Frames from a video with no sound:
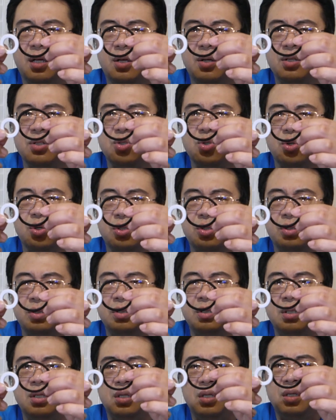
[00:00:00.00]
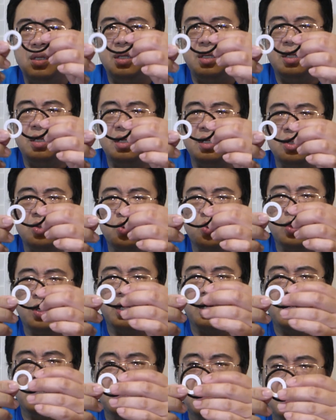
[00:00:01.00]
circle is
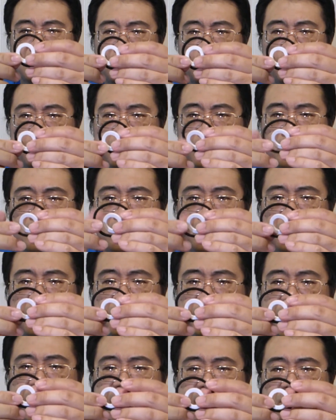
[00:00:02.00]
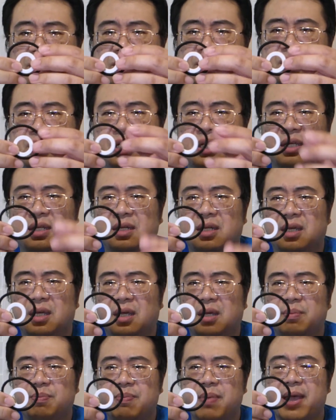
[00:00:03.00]
what exists within the
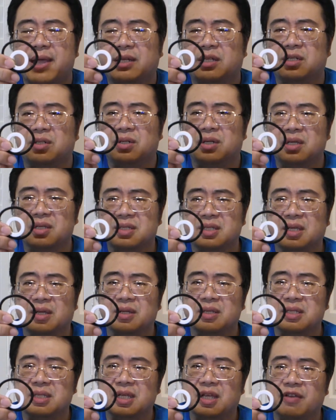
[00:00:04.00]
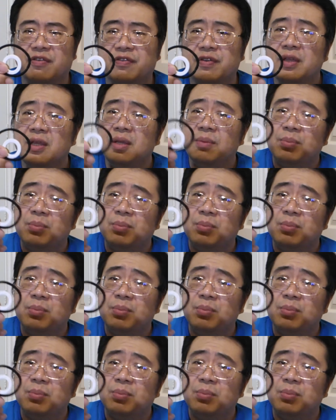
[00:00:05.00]
bacteria cell itself,